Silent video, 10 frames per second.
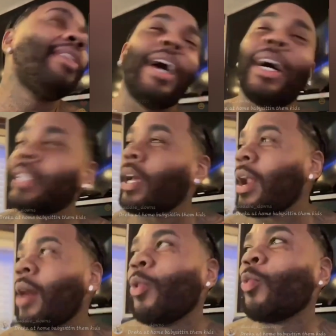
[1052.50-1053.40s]
I thought
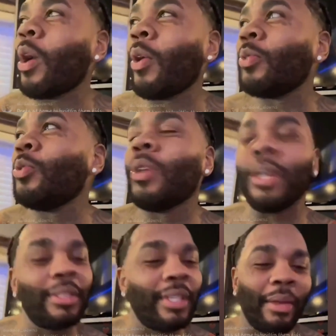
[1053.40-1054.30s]
I was wrong. You
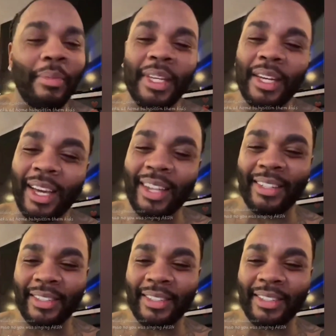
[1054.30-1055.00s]
couldn't tell me nothing.